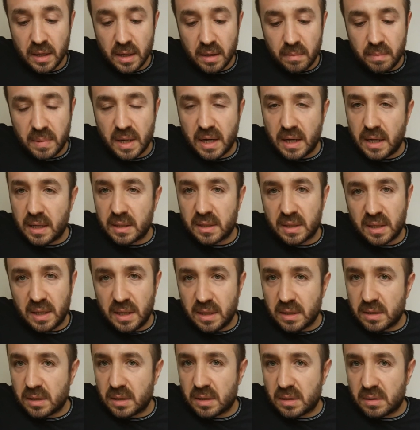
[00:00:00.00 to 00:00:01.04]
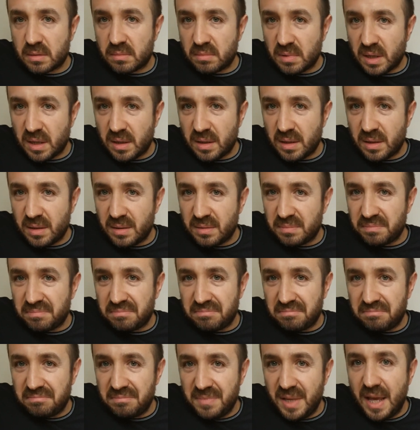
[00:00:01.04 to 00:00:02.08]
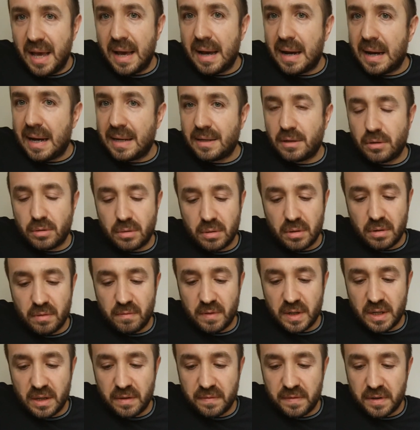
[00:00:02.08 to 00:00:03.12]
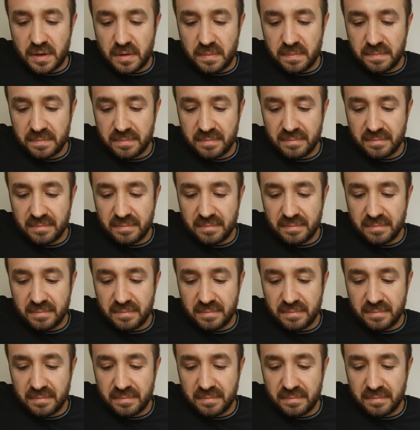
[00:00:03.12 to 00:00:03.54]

But it's, yeah, I don't know, whatever.